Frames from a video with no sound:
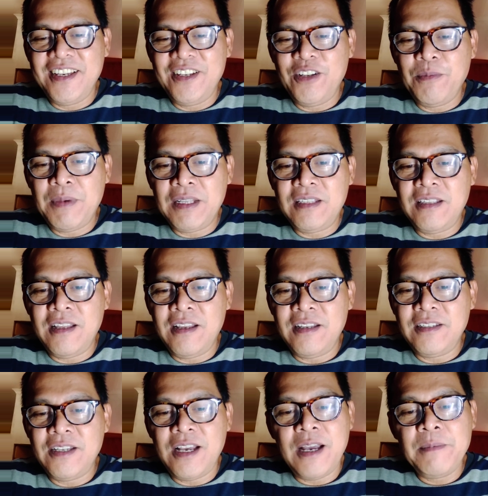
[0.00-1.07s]
No, but
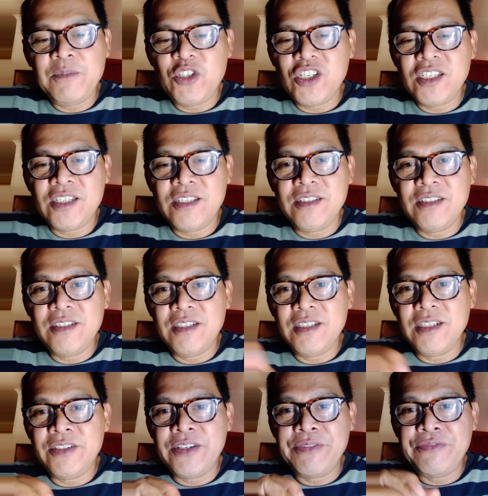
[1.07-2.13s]
I'm just
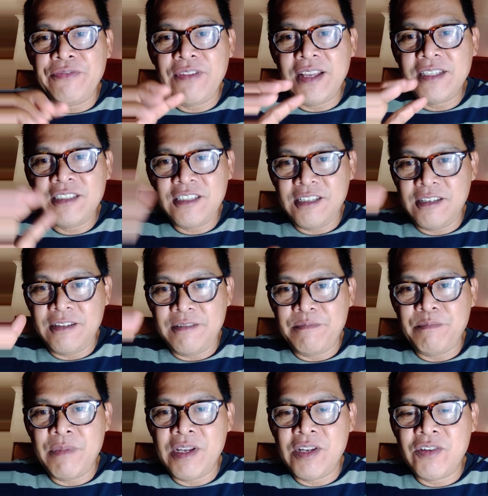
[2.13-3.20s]
reflecting,
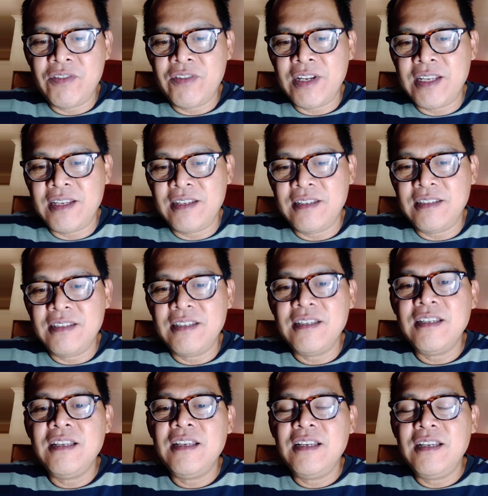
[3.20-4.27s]
mirroring,
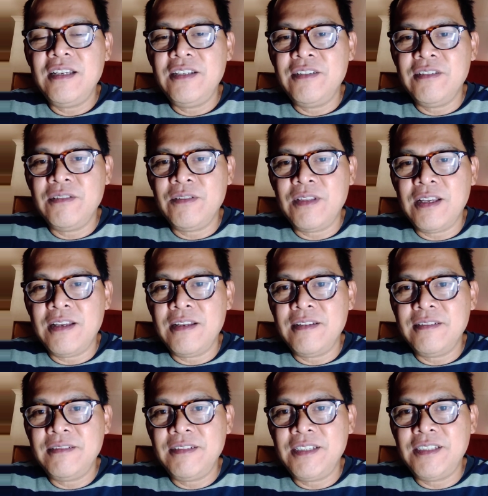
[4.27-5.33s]

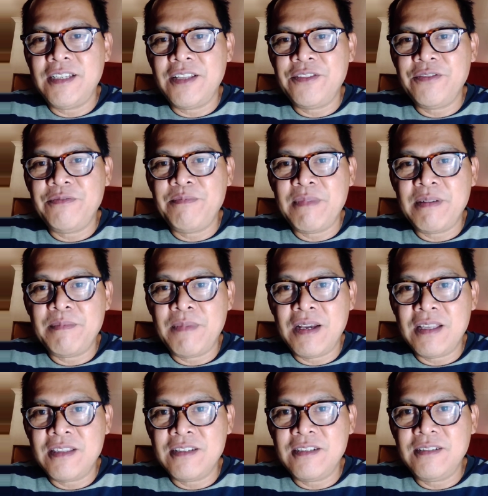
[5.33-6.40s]
the death of my
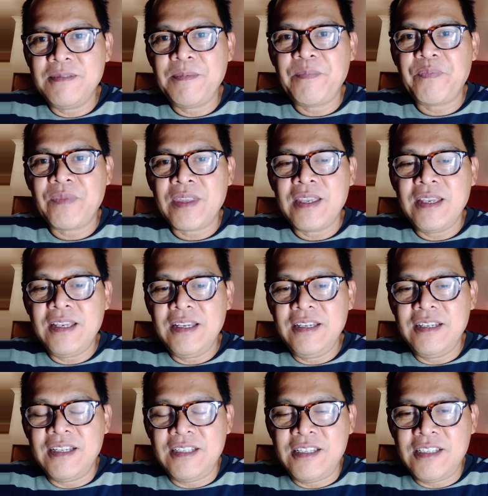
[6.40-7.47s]
mother.
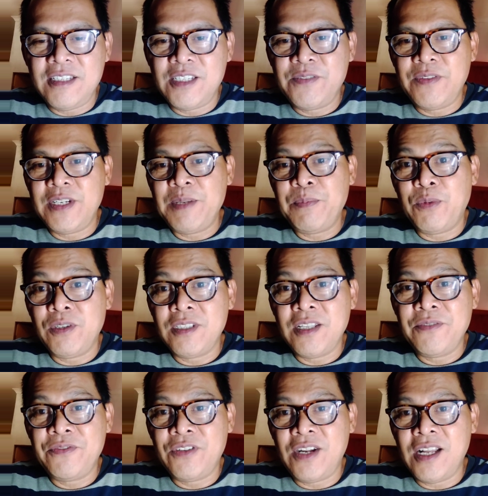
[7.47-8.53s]
That it is very
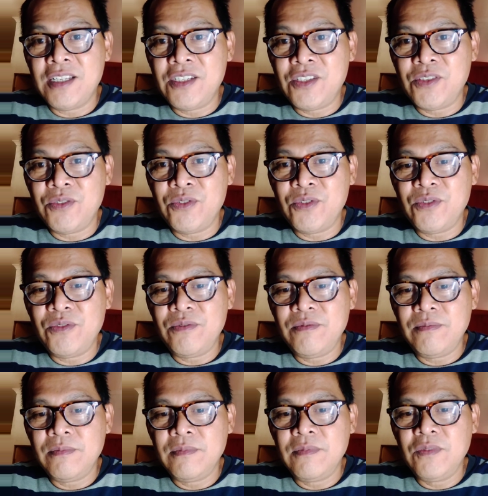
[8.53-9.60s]
important for us to
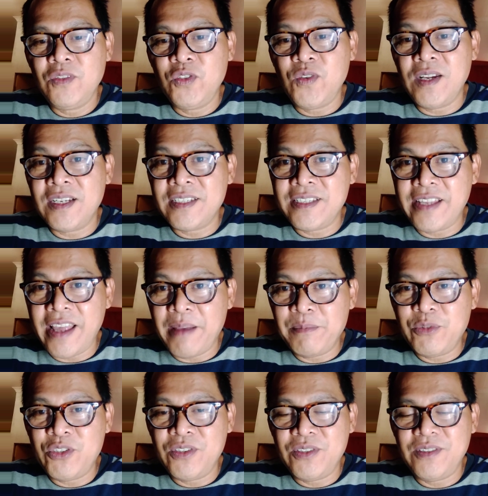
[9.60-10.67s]

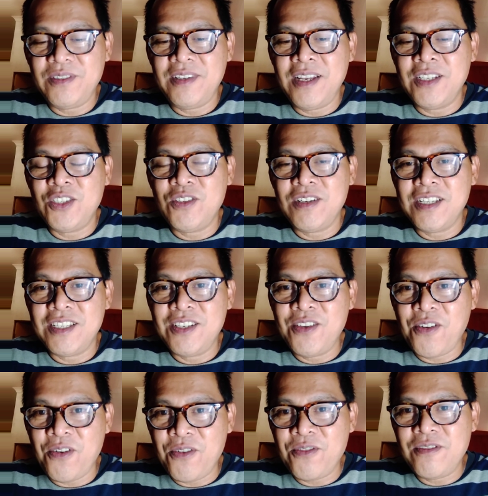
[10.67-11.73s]
accept and to let
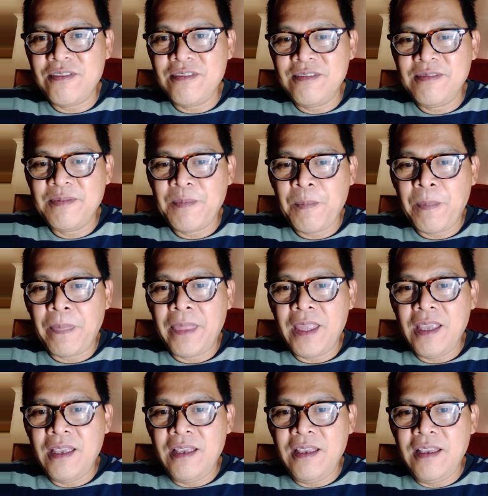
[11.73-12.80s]
go.
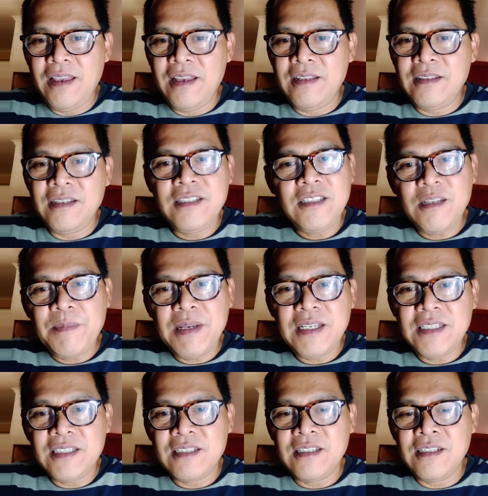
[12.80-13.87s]
And little by
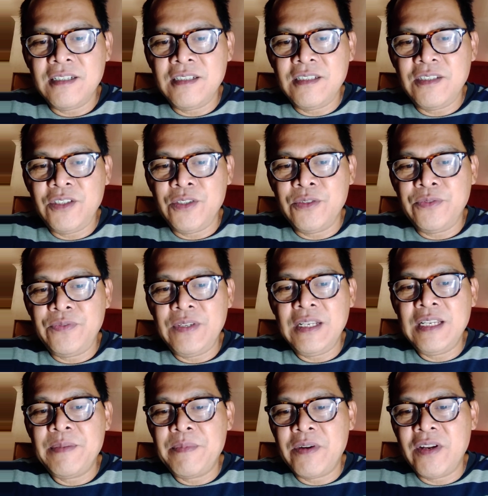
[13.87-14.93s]
little, you feel
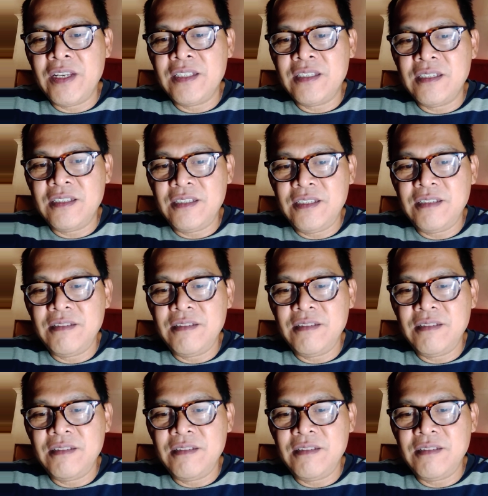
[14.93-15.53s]
liberated.